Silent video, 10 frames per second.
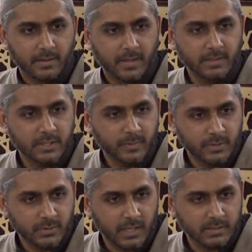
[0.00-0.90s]
And his
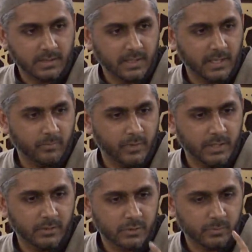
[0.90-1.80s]
spirituality came when
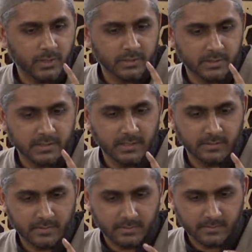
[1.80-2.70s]
he used to brush his
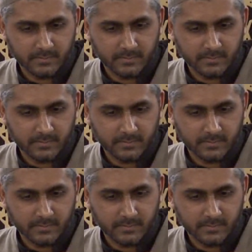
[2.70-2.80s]
teeth.